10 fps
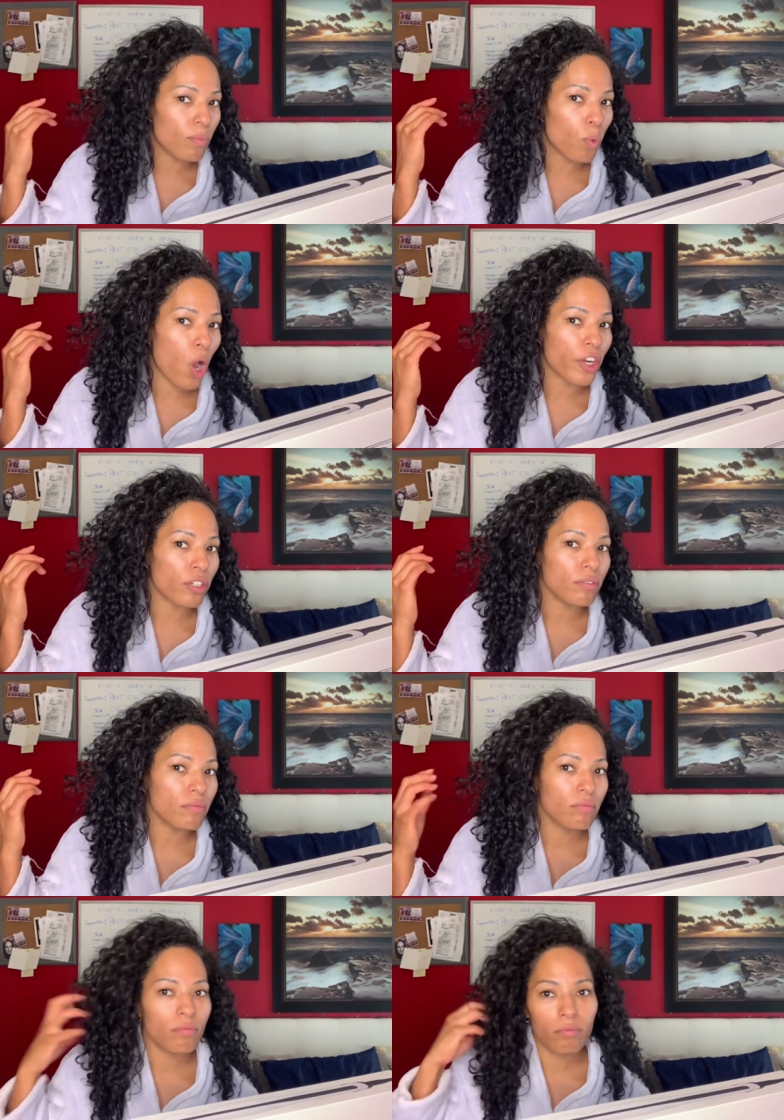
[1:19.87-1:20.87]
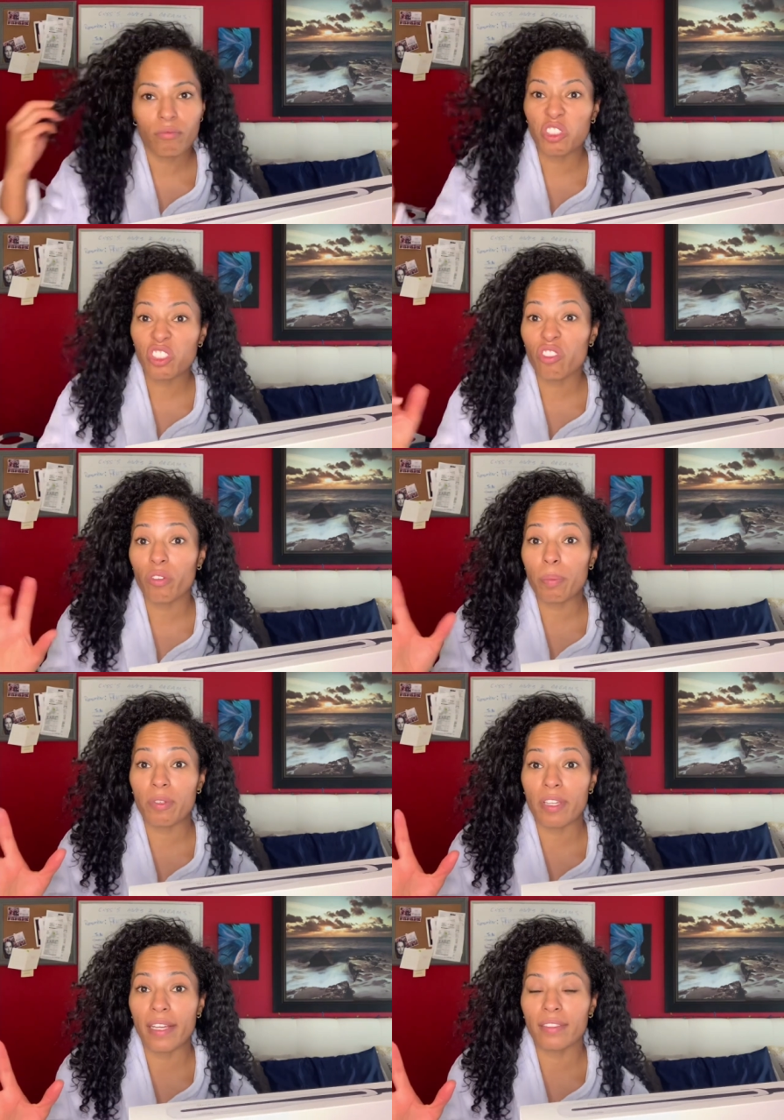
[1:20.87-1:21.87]
water, just
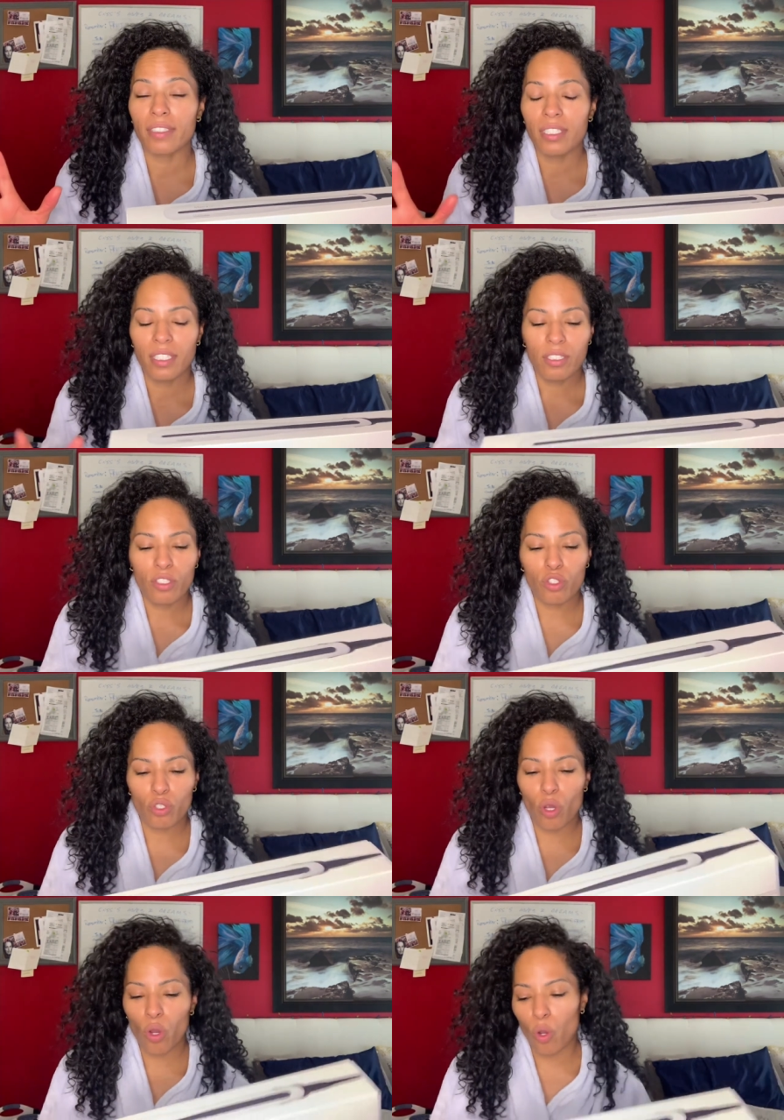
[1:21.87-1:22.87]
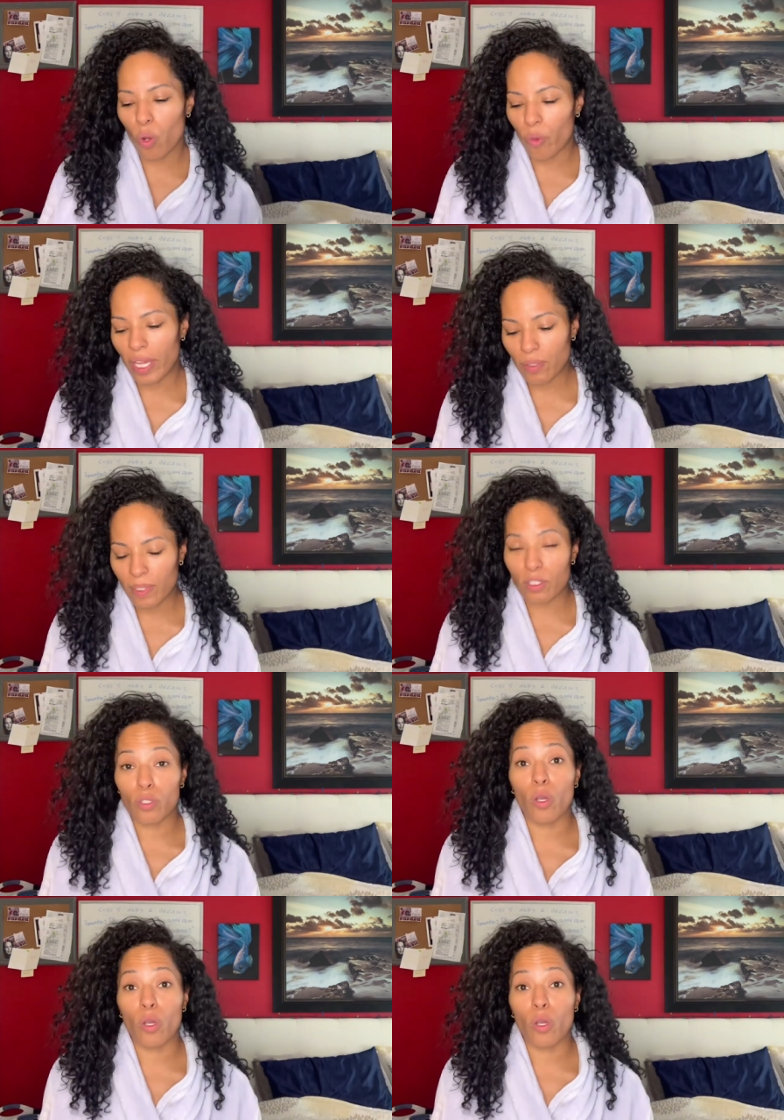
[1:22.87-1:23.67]
3%. So that's why it's